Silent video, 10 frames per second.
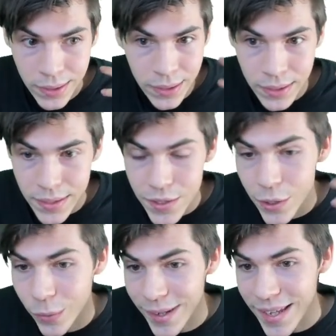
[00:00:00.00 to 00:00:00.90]

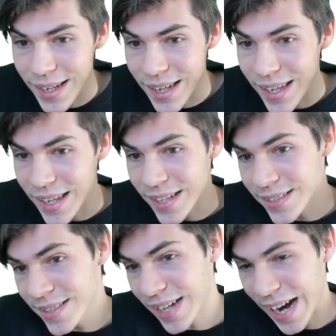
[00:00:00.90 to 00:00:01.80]

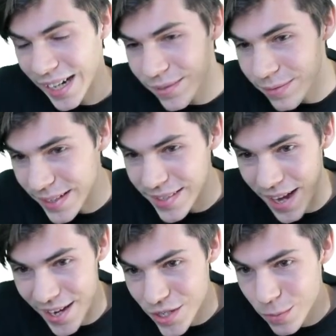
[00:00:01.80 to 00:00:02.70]
it's kind of
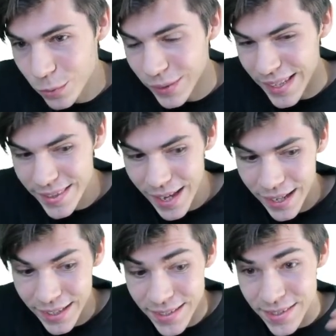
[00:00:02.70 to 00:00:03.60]
intangible in that
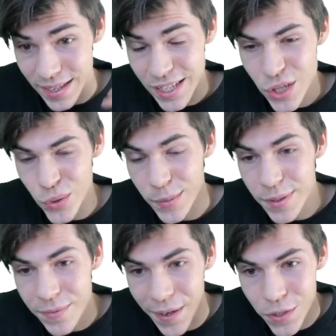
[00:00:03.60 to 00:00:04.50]
it's extremely
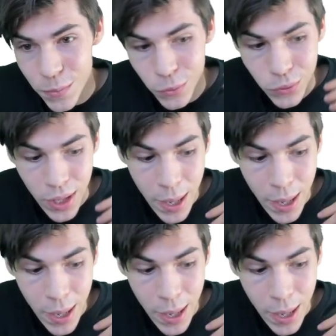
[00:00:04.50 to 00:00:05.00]
valuable,